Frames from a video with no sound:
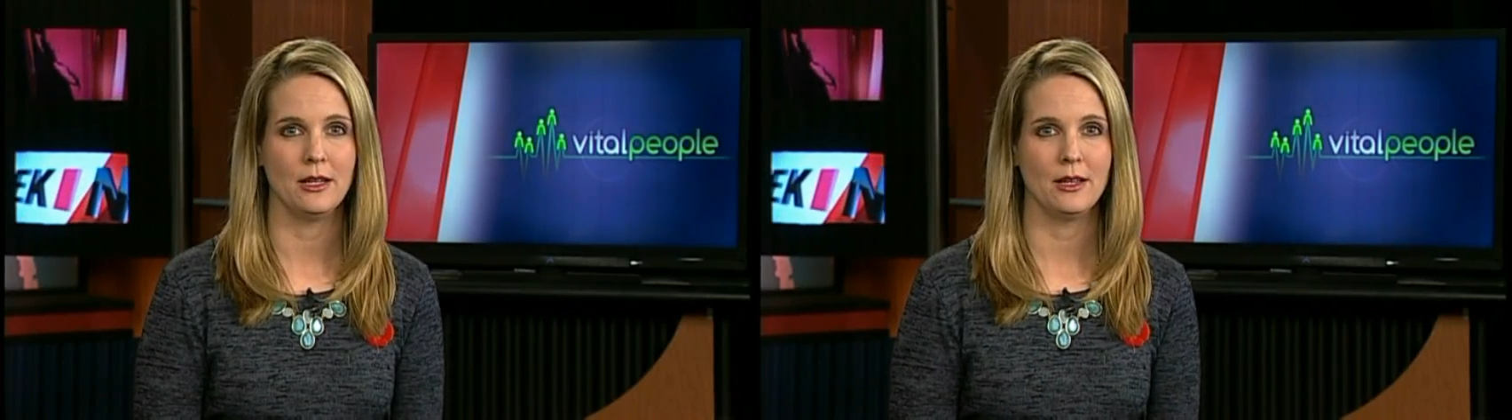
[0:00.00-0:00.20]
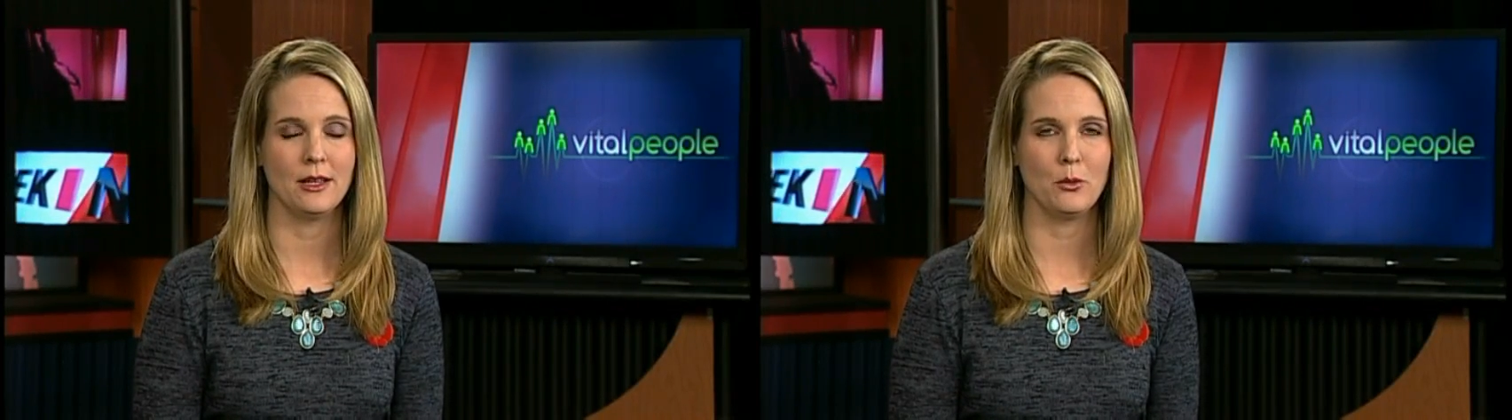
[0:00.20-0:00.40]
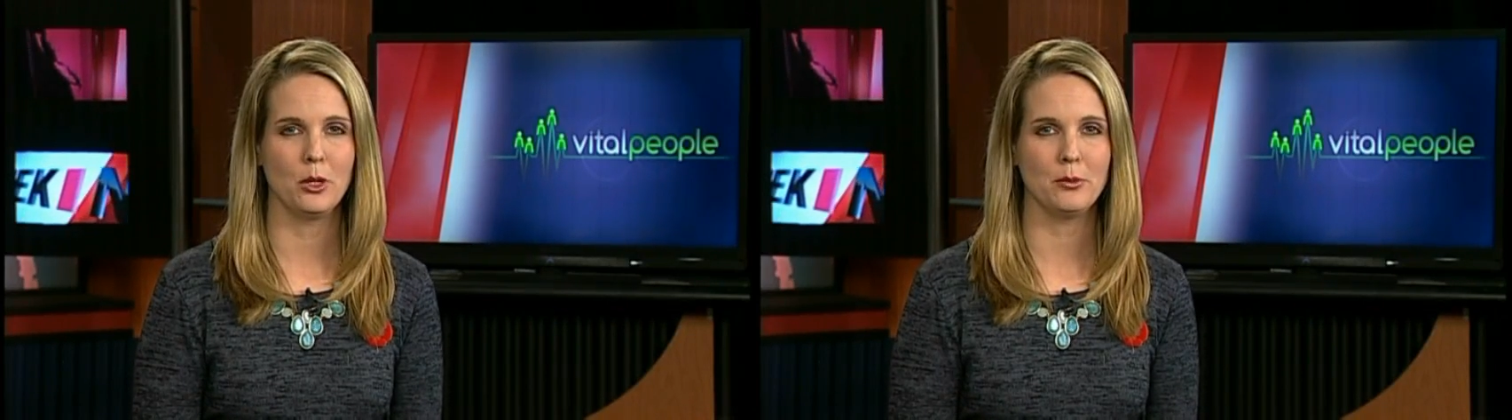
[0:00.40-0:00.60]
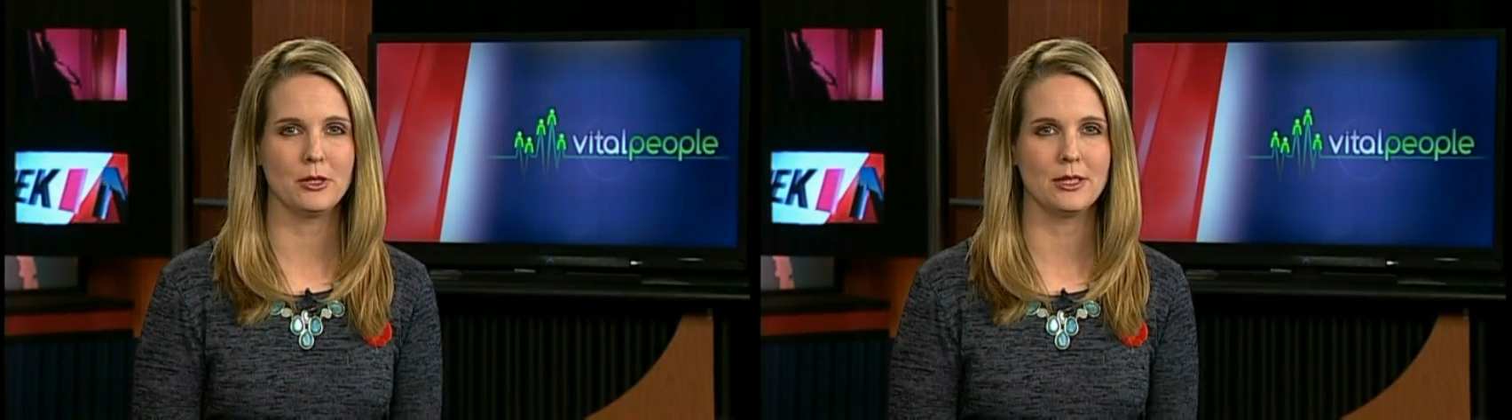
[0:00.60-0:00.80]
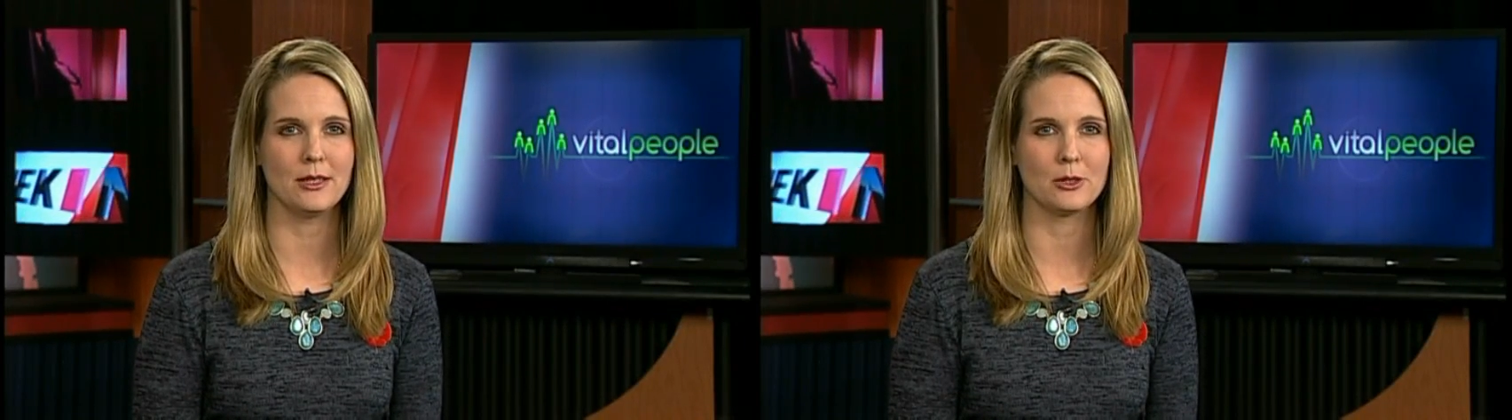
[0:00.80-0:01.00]
at one
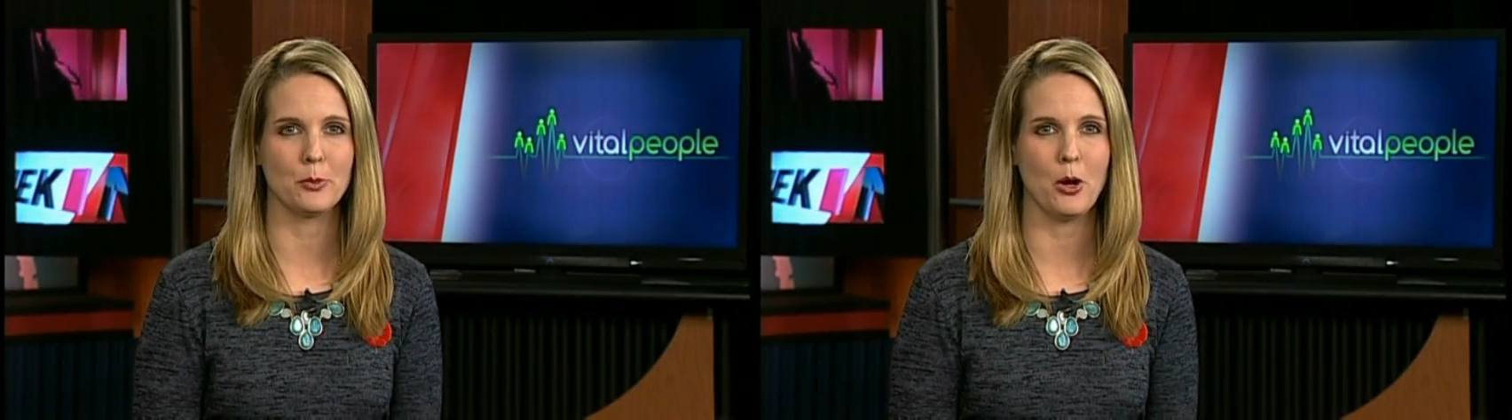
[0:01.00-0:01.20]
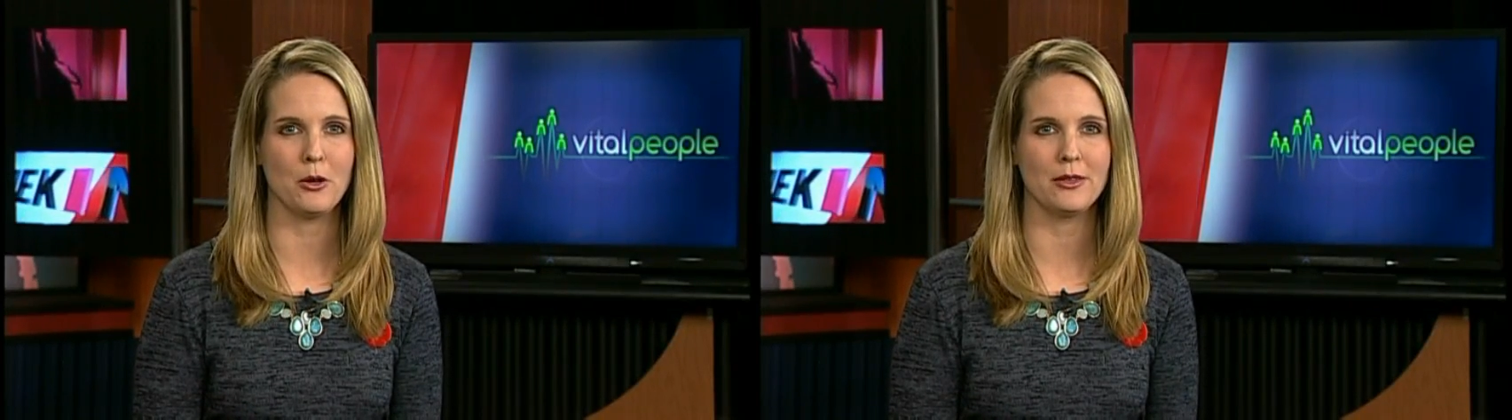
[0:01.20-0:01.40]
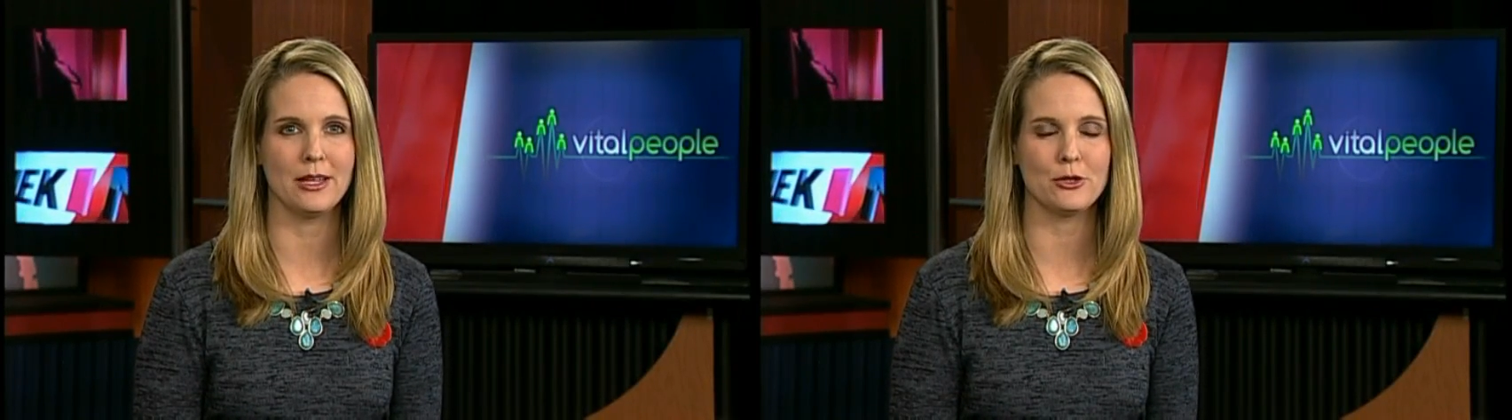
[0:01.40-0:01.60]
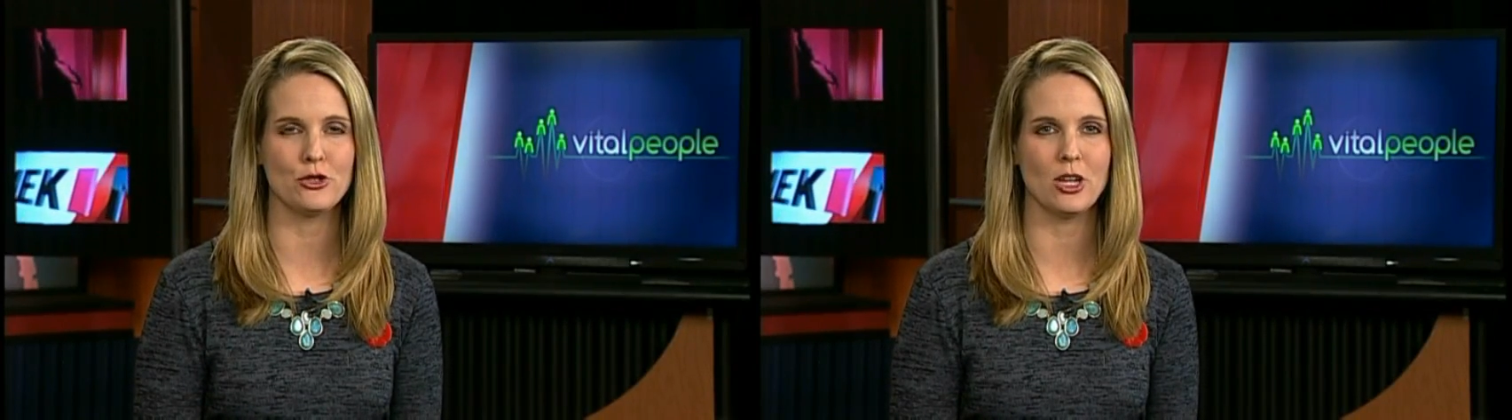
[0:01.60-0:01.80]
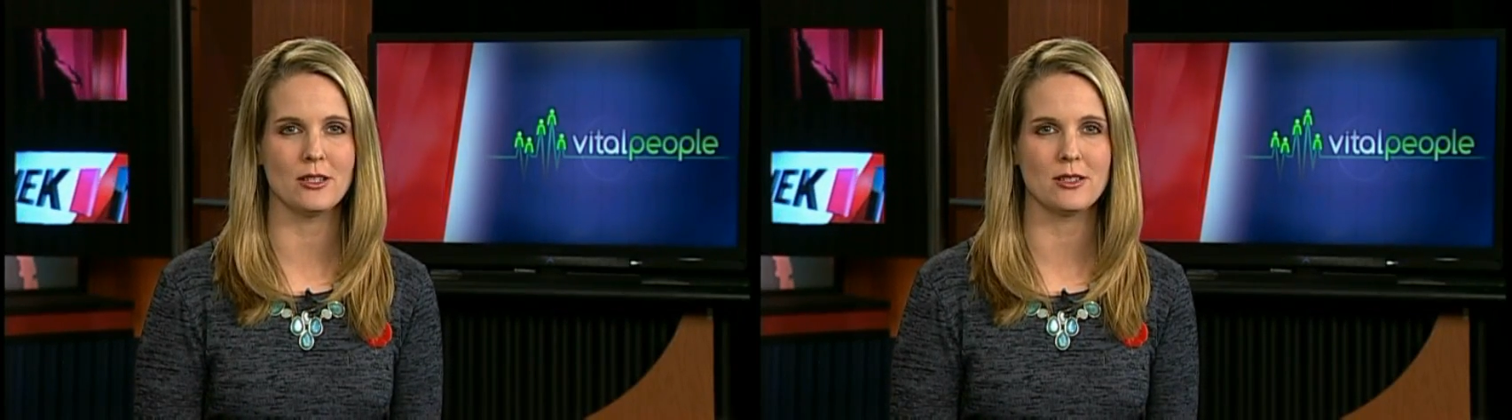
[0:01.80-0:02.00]
particular park there's
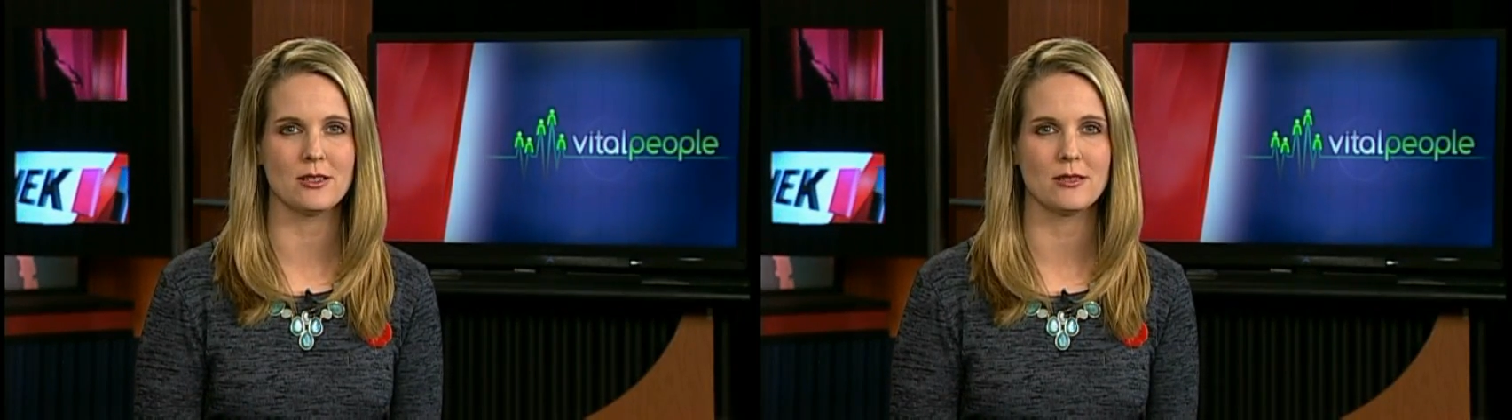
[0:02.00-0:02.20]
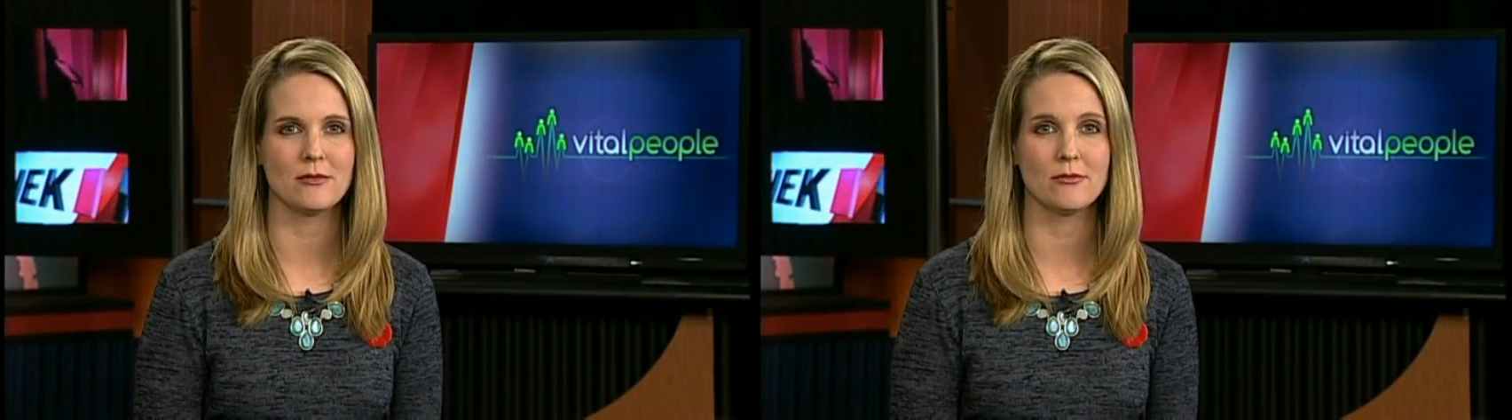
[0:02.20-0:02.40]
just